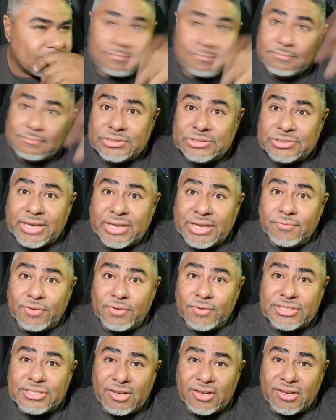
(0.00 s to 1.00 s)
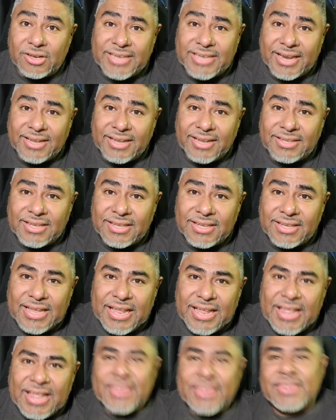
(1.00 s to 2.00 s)
sign for the seal intact,
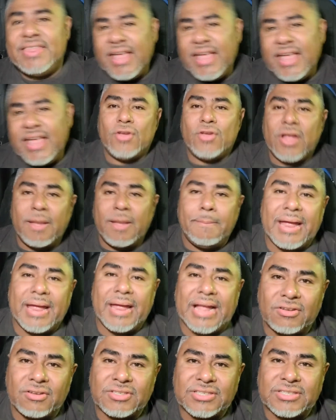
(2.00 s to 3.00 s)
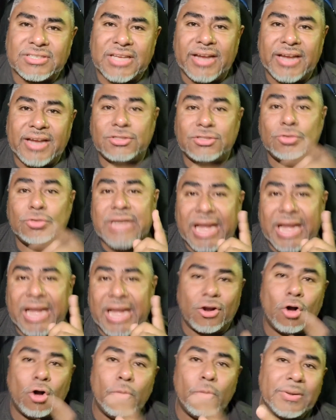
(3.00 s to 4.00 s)
then you come back outside. Do not
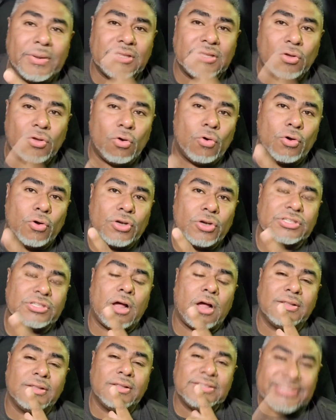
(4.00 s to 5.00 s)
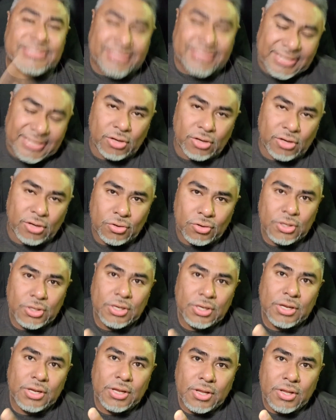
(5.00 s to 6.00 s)
open the doors until
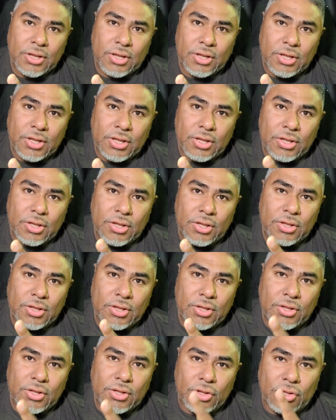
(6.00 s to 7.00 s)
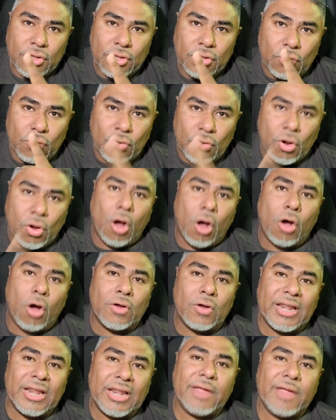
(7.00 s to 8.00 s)
you call
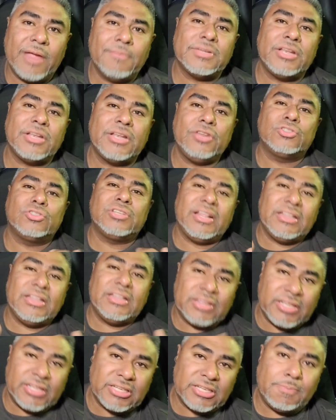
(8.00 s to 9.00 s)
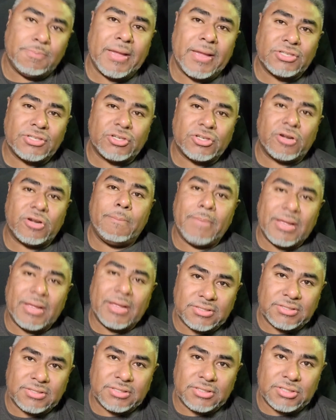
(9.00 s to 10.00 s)
claims and you sent dispatcher a
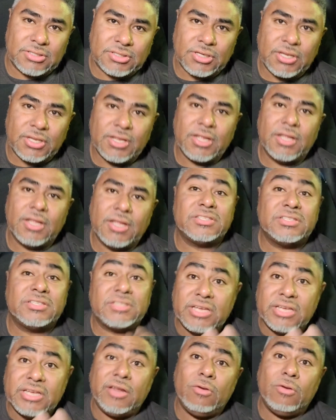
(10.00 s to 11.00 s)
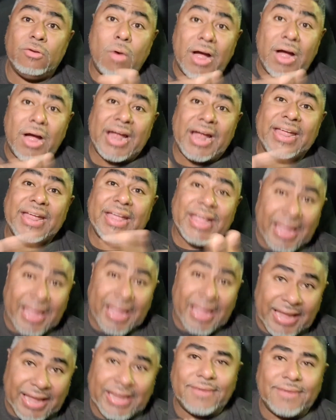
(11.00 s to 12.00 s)
message.
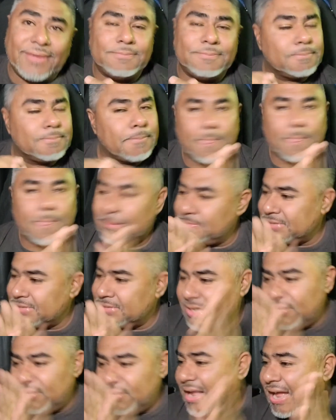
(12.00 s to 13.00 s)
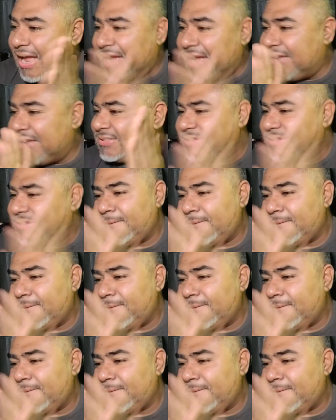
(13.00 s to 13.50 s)
CYA. I'm telling you guys,